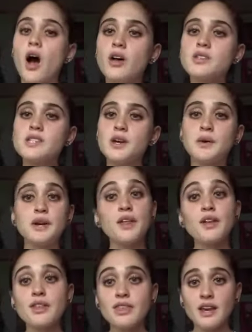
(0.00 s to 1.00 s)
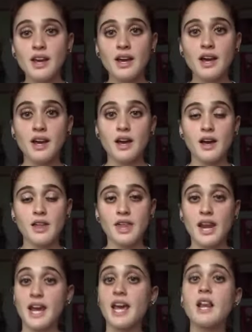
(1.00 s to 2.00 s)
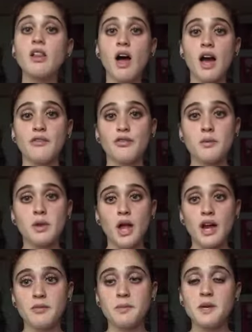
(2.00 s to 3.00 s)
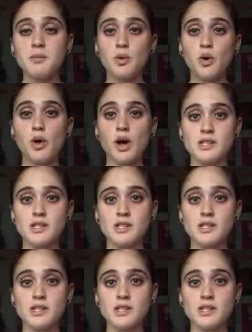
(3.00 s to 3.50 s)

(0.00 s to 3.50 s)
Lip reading: Also, another thing that I get a lot from a lot of people,